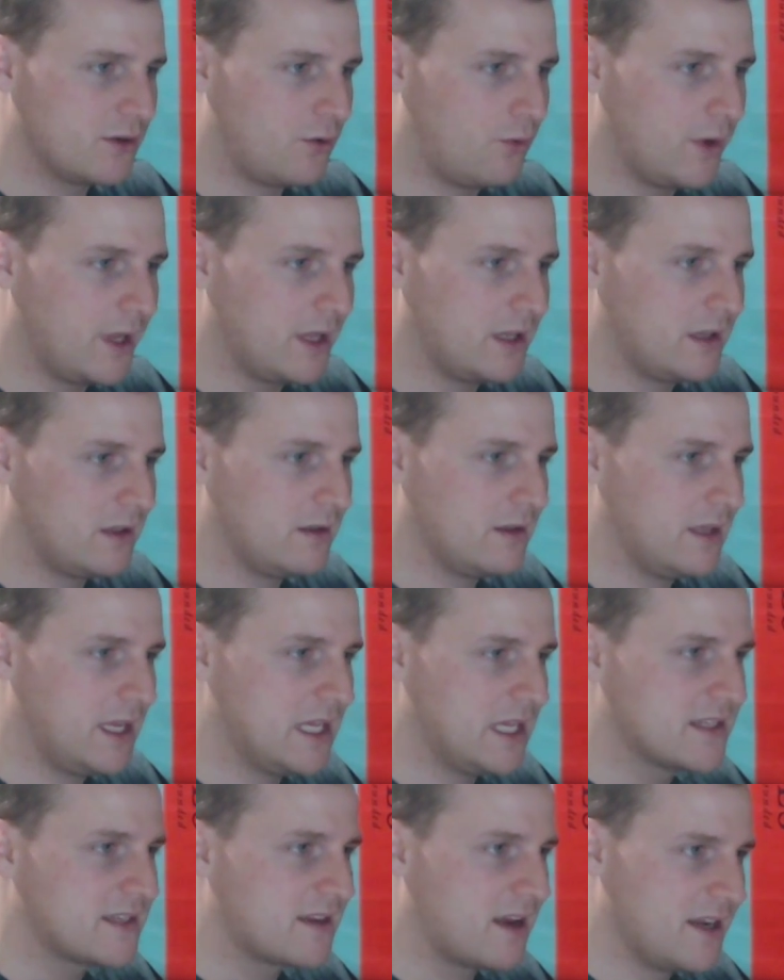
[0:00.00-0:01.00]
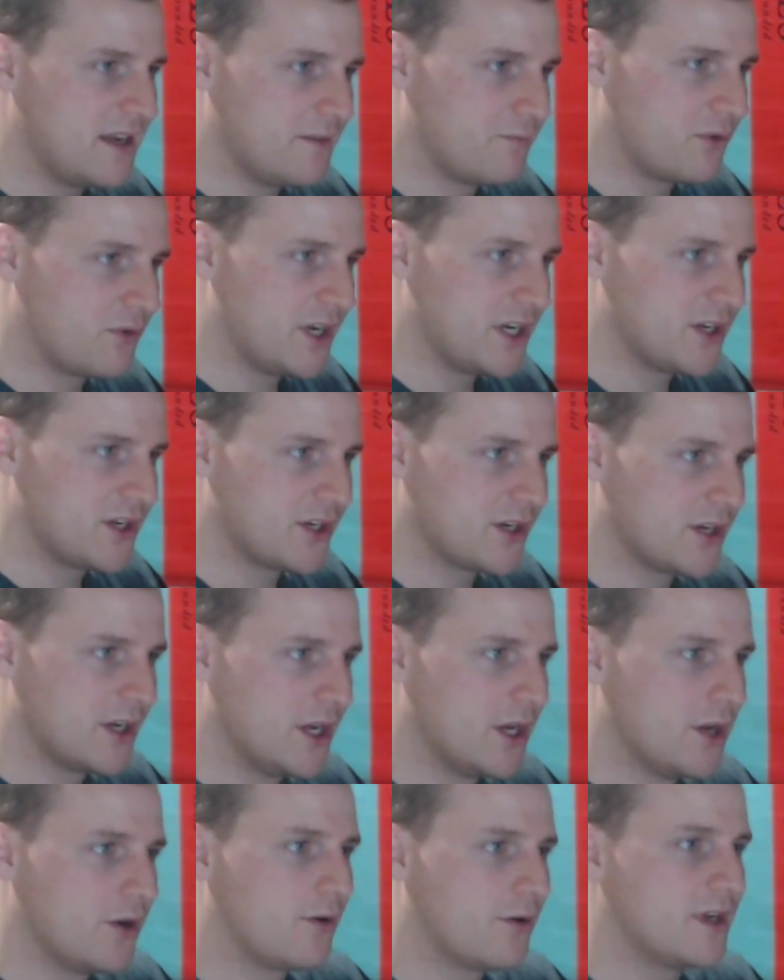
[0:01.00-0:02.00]
oil inside your breech
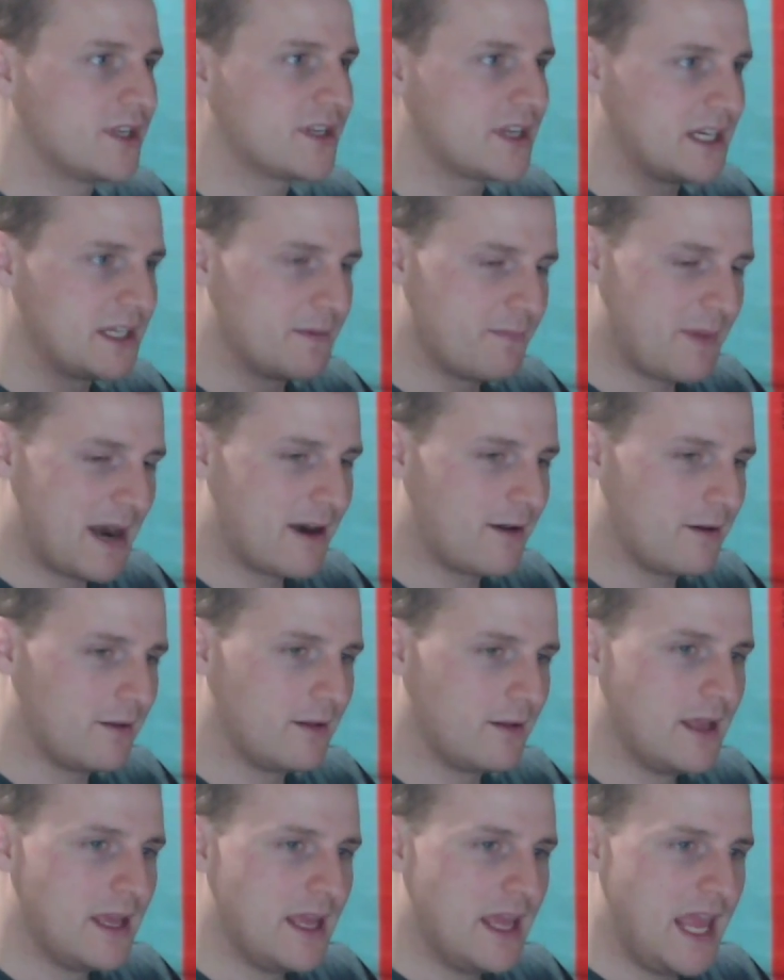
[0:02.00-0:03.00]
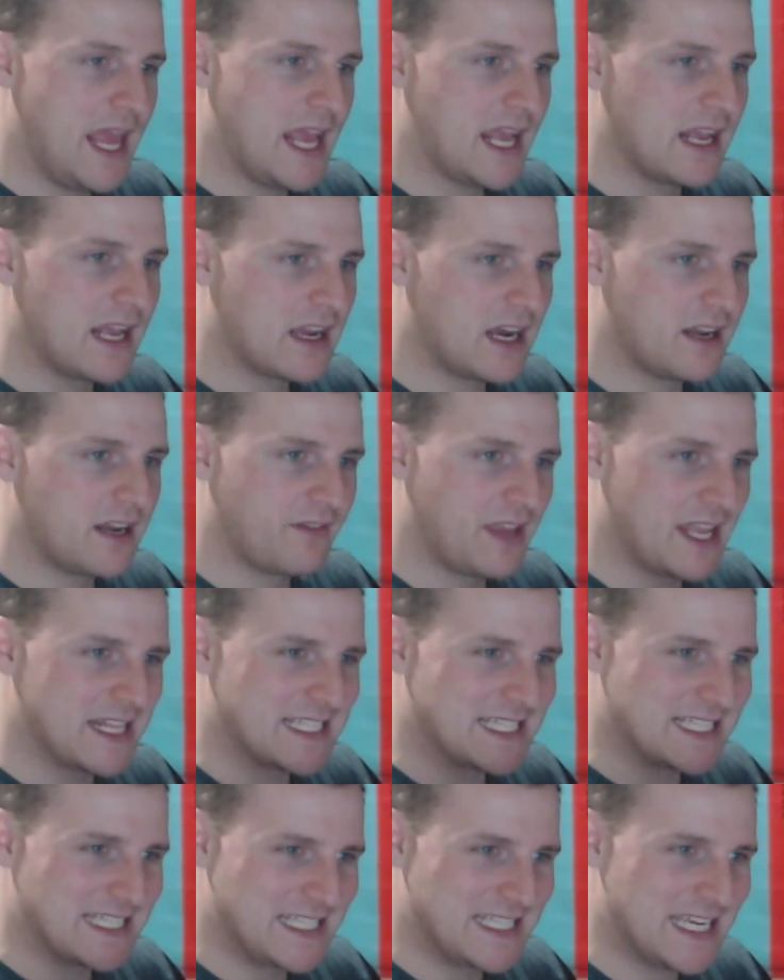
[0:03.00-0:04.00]
or inside your barrel, it can kind of get
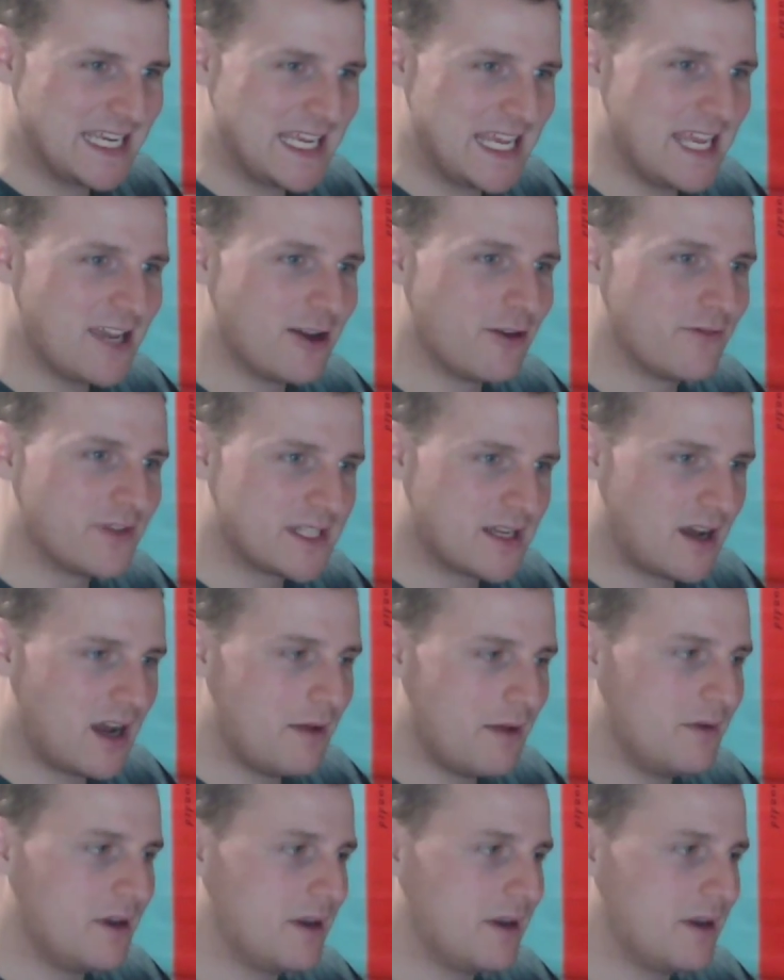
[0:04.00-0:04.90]
sticky over time.